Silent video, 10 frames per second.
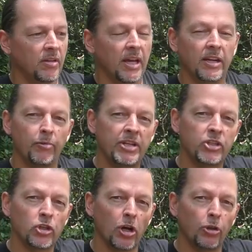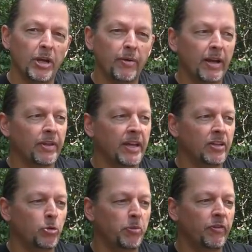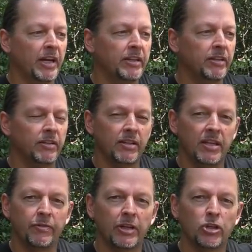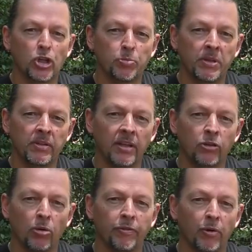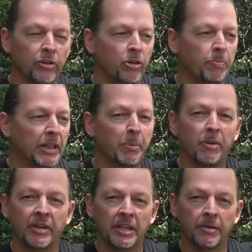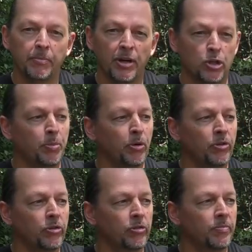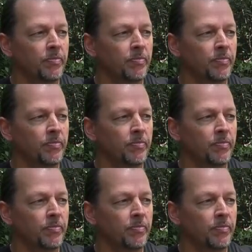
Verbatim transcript: and it reaches all the way around the head to provide even adjustment and to avoid the buildup of any pressure points.